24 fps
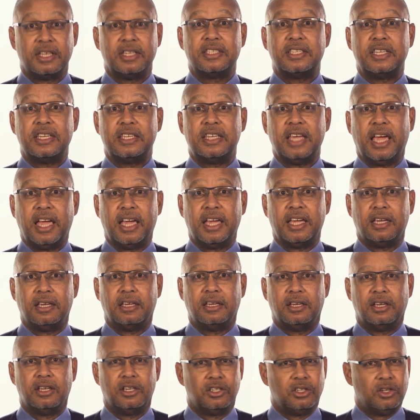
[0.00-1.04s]
Today,
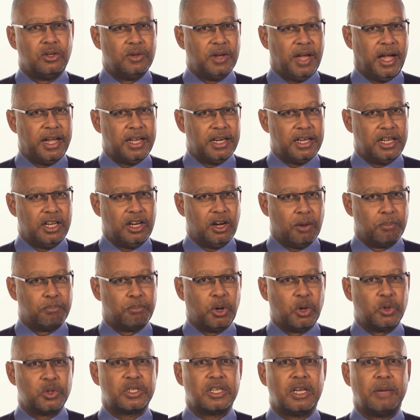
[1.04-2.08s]
Unite Here
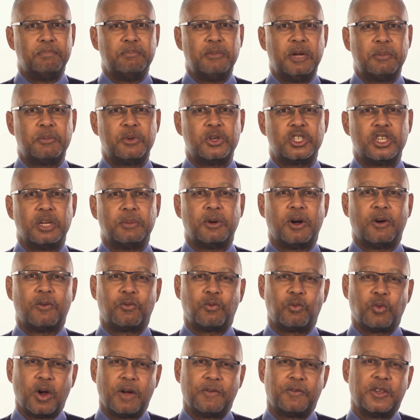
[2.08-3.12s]
boasts a membership
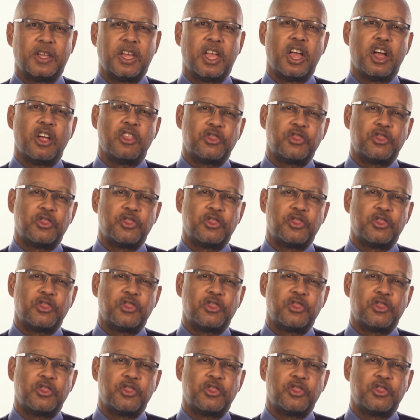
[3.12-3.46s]
of roughly